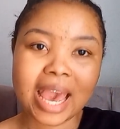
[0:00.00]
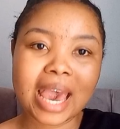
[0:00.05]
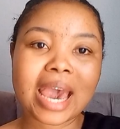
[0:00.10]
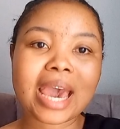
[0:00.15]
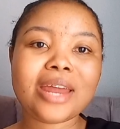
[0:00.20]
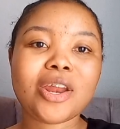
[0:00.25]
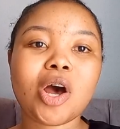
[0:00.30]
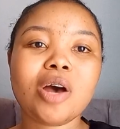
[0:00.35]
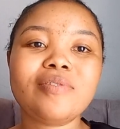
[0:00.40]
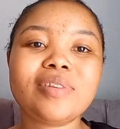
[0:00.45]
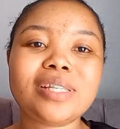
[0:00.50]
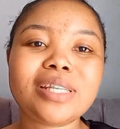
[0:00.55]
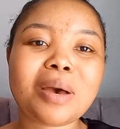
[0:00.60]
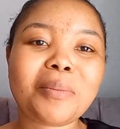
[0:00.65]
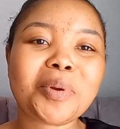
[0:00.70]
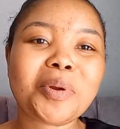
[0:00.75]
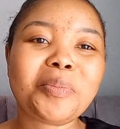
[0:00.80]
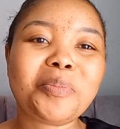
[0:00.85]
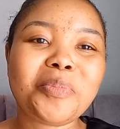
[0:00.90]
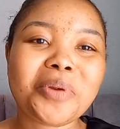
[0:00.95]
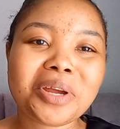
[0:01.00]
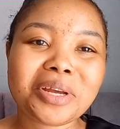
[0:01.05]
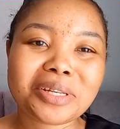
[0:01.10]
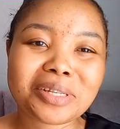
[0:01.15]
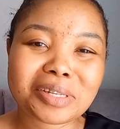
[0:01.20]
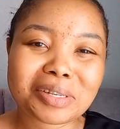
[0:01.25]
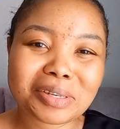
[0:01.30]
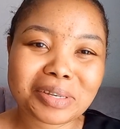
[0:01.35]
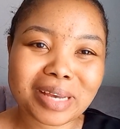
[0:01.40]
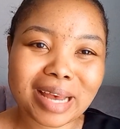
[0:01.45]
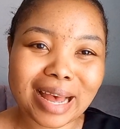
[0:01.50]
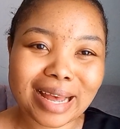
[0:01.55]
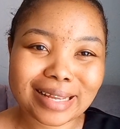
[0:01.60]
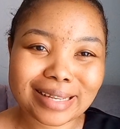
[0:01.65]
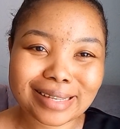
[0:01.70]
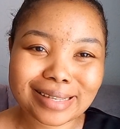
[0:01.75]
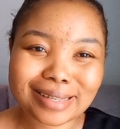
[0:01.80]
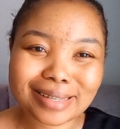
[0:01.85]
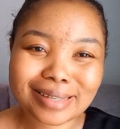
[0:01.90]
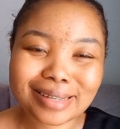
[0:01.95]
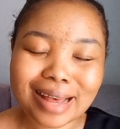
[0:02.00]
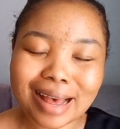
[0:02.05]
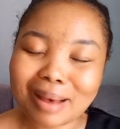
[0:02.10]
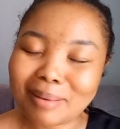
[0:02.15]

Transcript: and obviously I'm going to bring it to you guys.